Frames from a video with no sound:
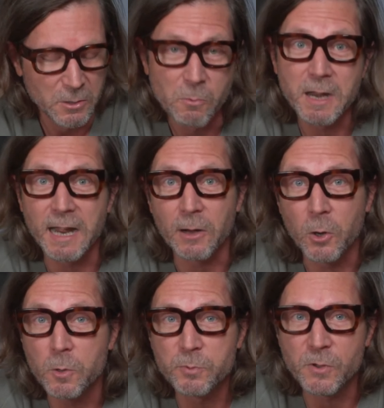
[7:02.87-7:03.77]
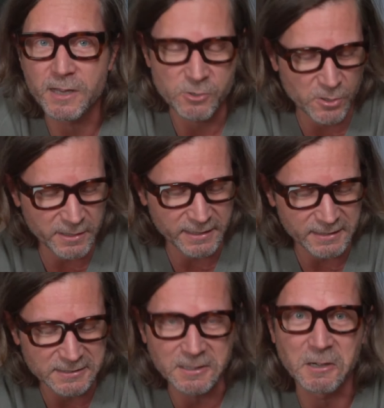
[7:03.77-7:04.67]
Well, I hope you enjoyed
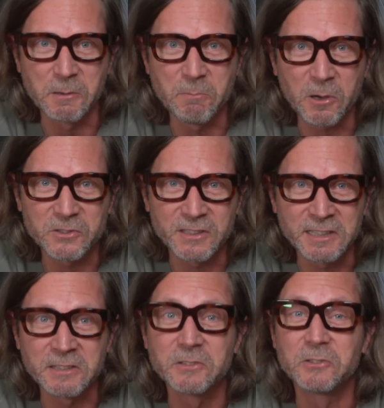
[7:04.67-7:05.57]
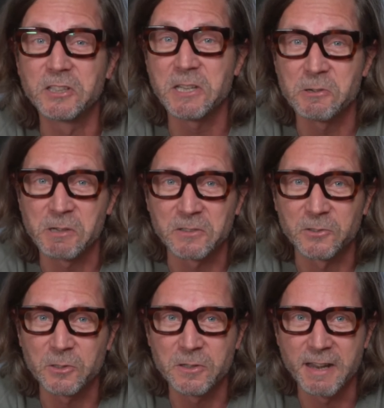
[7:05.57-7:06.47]
this unboxing. See you real
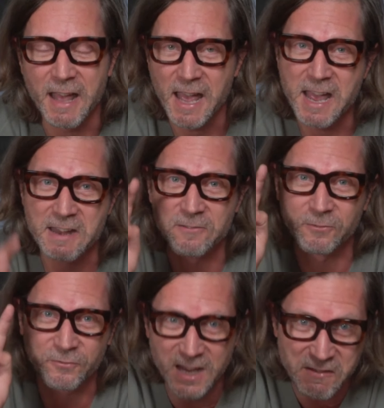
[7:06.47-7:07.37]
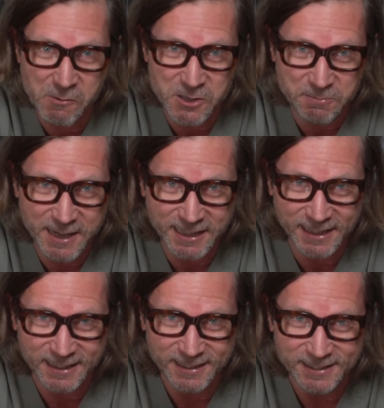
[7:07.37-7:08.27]
soon, and viva
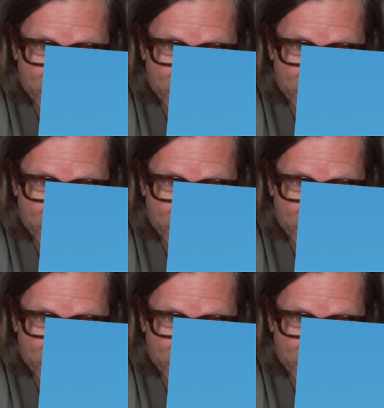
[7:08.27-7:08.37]
watchmaking!